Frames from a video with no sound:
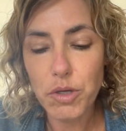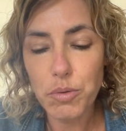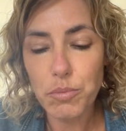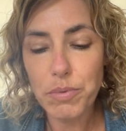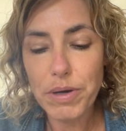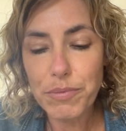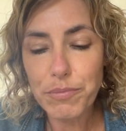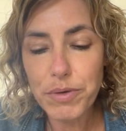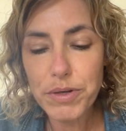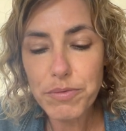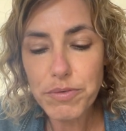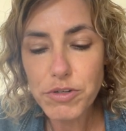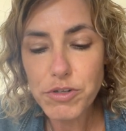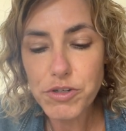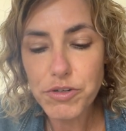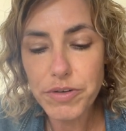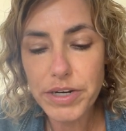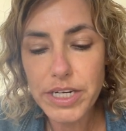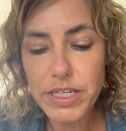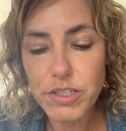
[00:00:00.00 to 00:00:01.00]
when we were
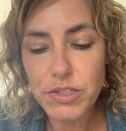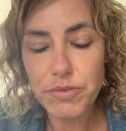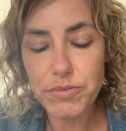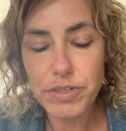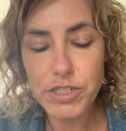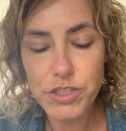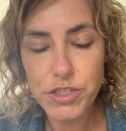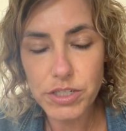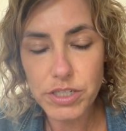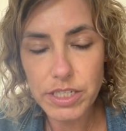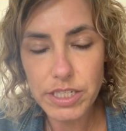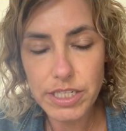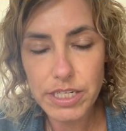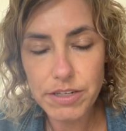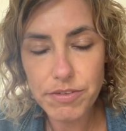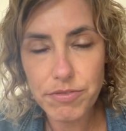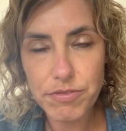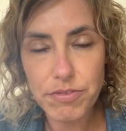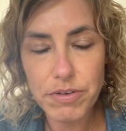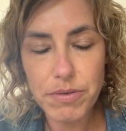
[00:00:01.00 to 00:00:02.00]
trained originally
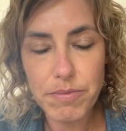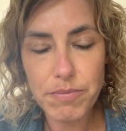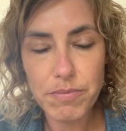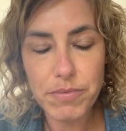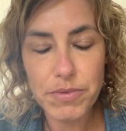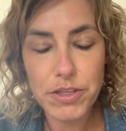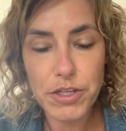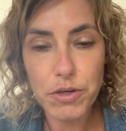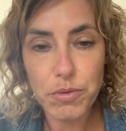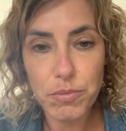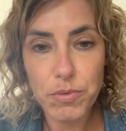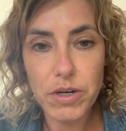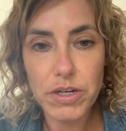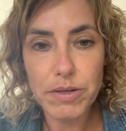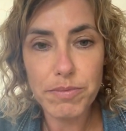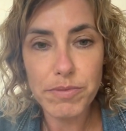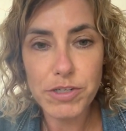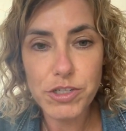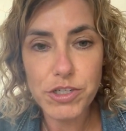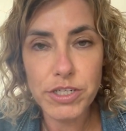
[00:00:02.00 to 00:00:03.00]
from the
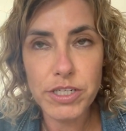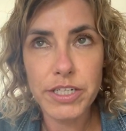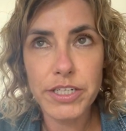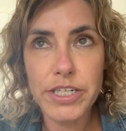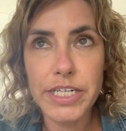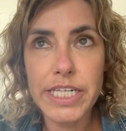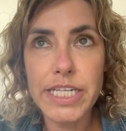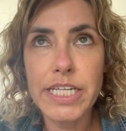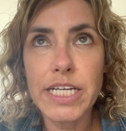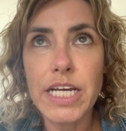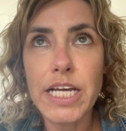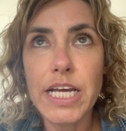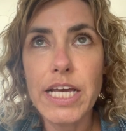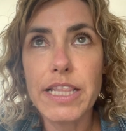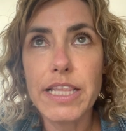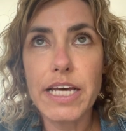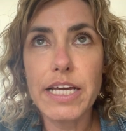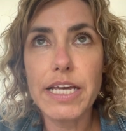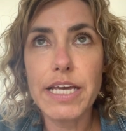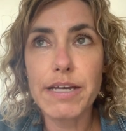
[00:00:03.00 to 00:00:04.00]
Awana missionary
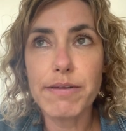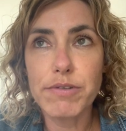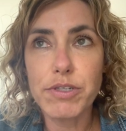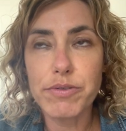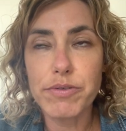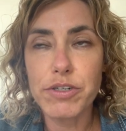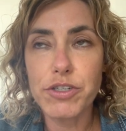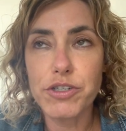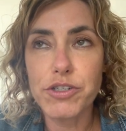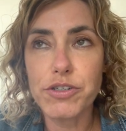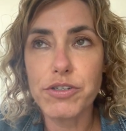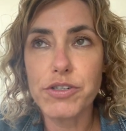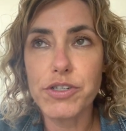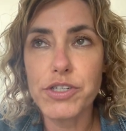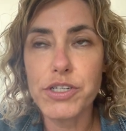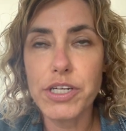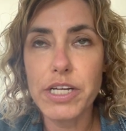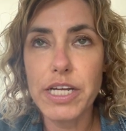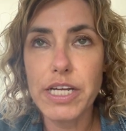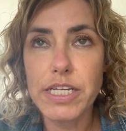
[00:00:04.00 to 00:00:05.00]
that came to our
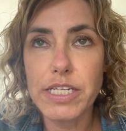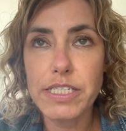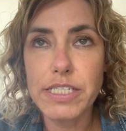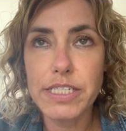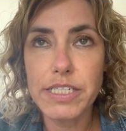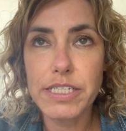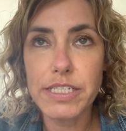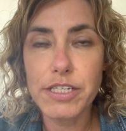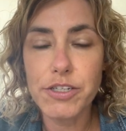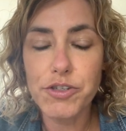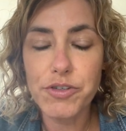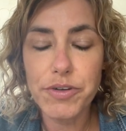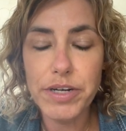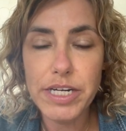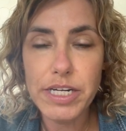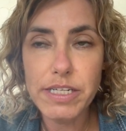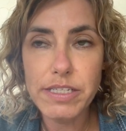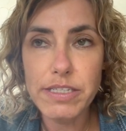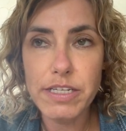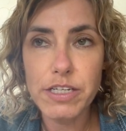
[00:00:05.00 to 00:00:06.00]
church and did a
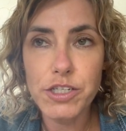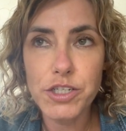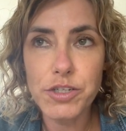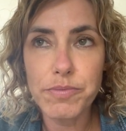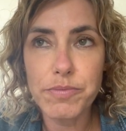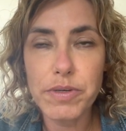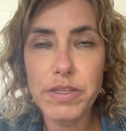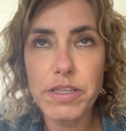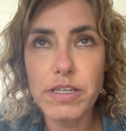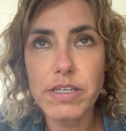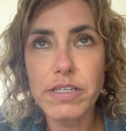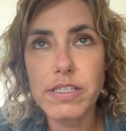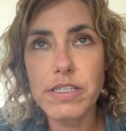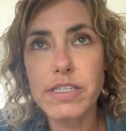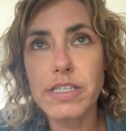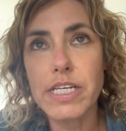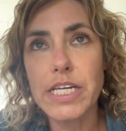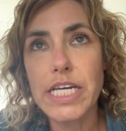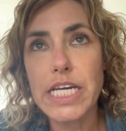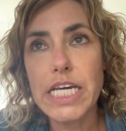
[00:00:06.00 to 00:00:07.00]
training session with us,
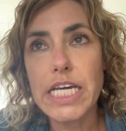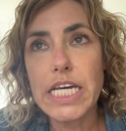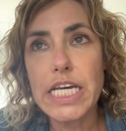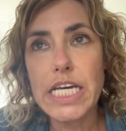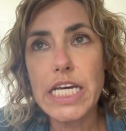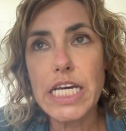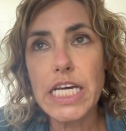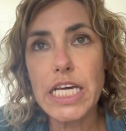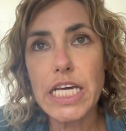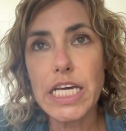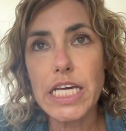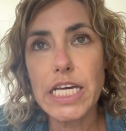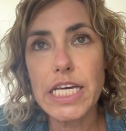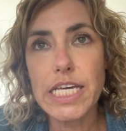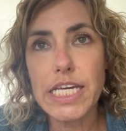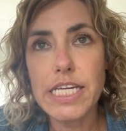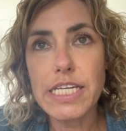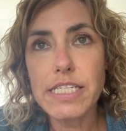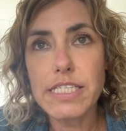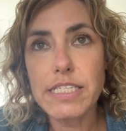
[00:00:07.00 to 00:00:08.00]

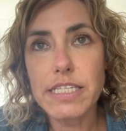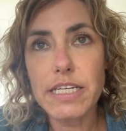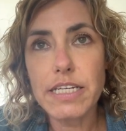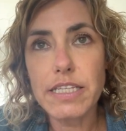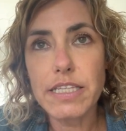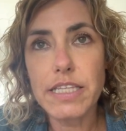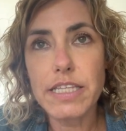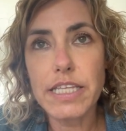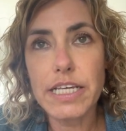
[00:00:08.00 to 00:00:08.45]
he said